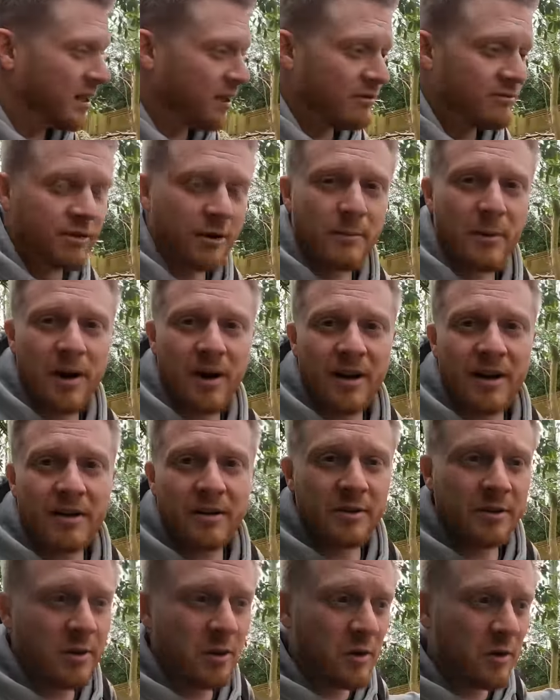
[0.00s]
from
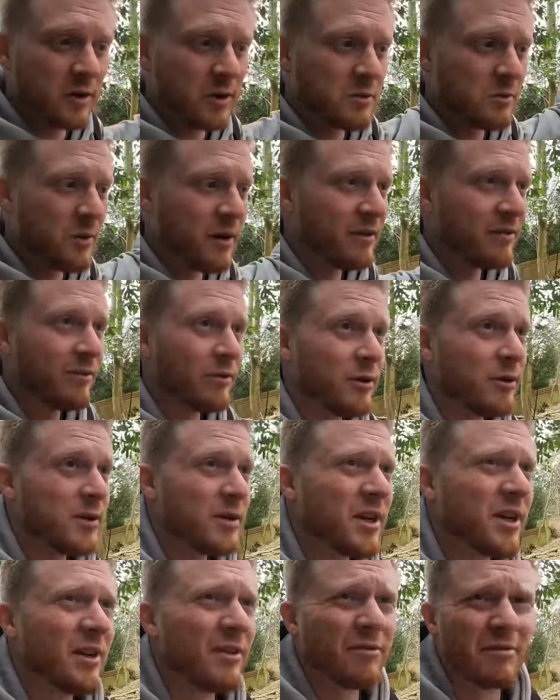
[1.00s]
Ireland on his way through
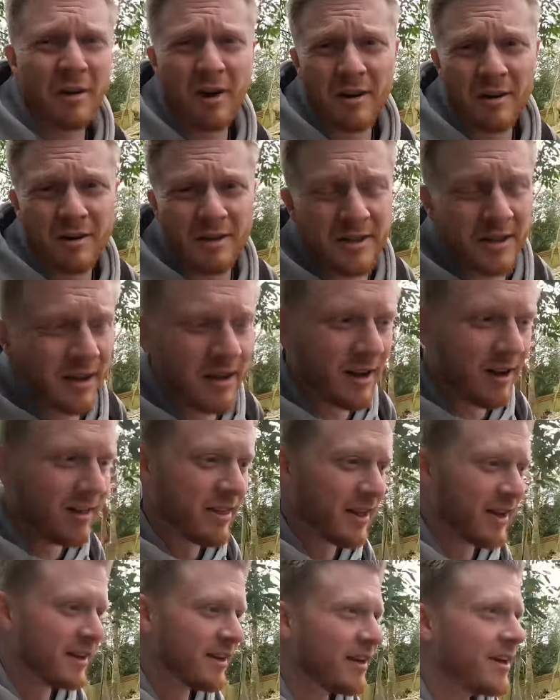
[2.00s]
to France, I
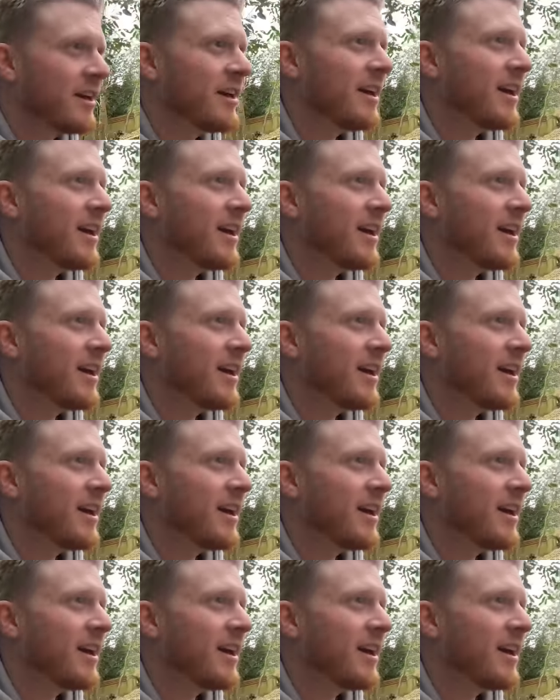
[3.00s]
think.